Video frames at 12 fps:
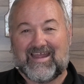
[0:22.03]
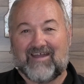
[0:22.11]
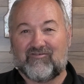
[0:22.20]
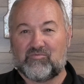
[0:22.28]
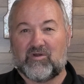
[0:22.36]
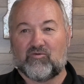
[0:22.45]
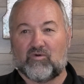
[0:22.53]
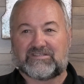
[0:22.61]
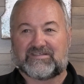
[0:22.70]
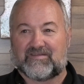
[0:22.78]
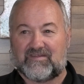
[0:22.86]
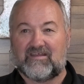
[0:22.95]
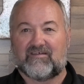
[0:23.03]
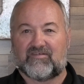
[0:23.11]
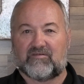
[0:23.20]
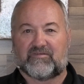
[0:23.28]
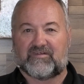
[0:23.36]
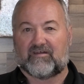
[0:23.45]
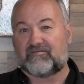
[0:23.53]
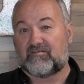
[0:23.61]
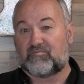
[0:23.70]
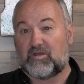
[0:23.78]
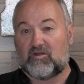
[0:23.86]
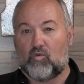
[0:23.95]
Everybody wants to think of themselves
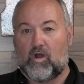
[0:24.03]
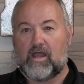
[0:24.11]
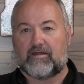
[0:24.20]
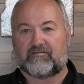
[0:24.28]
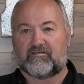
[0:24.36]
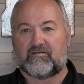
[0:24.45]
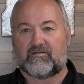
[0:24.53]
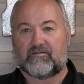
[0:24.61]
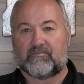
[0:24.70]
as being wise.